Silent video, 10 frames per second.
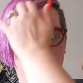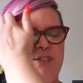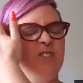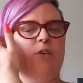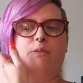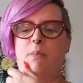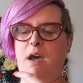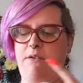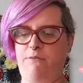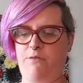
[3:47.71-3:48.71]
So
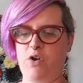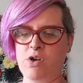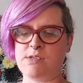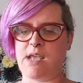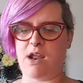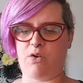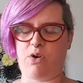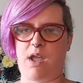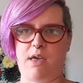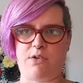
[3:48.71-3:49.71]
my first
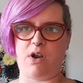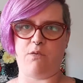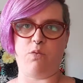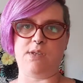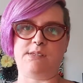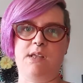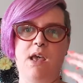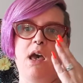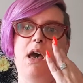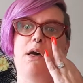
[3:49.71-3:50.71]
category I thought of was
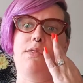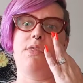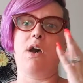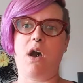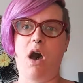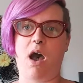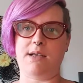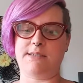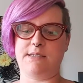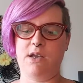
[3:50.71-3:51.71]
the
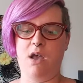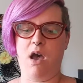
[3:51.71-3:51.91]
cost.